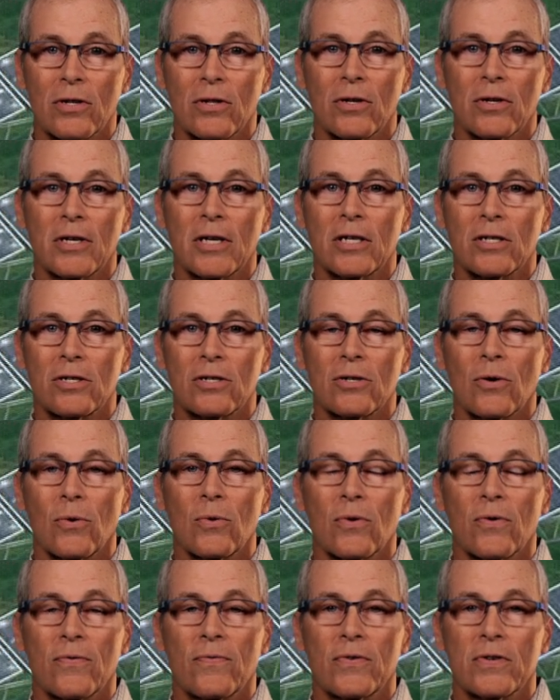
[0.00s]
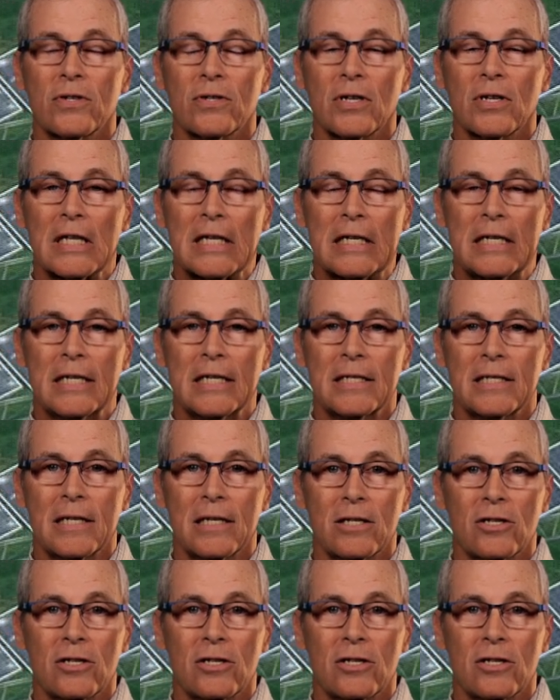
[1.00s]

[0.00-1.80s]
to look at solar facilities,